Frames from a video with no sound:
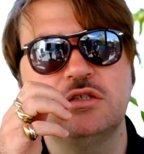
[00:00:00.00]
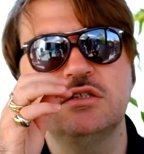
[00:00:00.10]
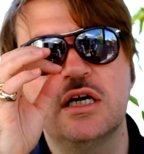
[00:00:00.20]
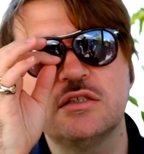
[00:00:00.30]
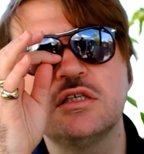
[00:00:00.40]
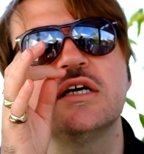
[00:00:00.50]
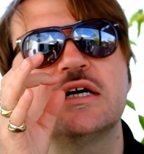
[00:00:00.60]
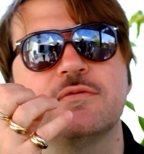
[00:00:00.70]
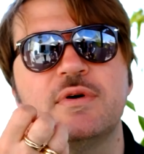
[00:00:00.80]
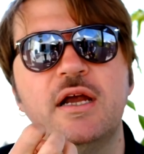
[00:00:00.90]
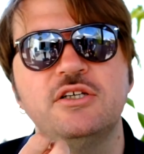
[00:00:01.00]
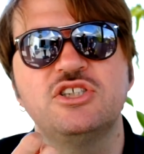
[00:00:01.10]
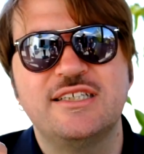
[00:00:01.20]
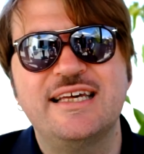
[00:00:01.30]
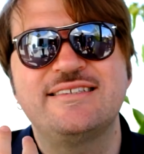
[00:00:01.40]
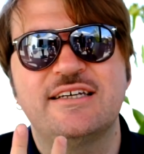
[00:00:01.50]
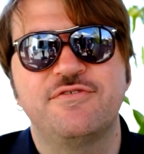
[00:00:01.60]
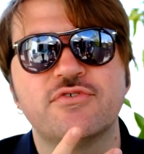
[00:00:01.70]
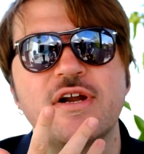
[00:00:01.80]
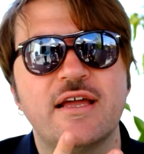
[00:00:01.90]
I think that he had a very
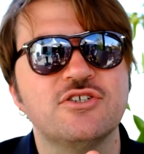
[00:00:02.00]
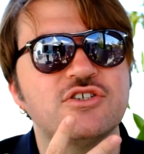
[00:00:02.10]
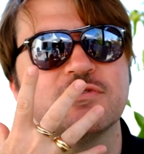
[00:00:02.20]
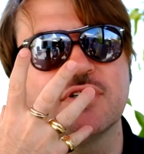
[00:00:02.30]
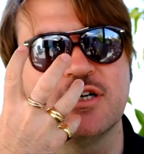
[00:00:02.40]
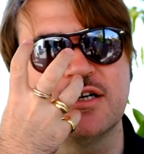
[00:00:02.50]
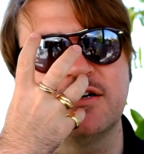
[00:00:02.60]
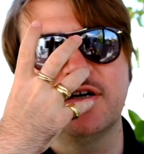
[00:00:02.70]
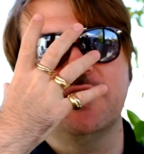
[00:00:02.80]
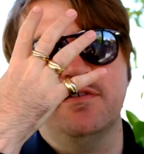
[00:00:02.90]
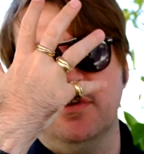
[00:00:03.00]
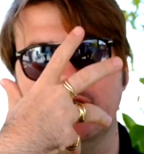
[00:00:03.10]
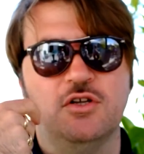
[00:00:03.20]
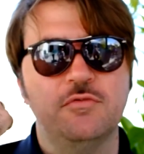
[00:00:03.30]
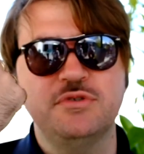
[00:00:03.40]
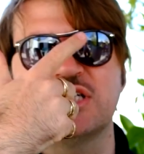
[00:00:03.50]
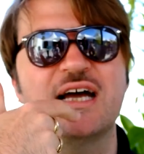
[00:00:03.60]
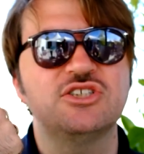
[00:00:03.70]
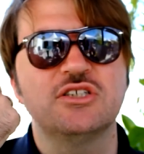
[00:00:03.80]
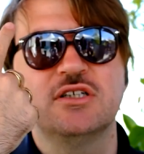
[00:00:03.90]
genetic French
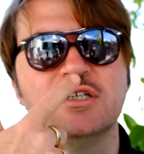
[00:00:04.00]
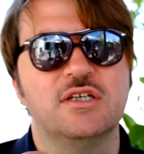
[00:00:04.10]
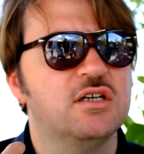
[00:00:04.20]
visage.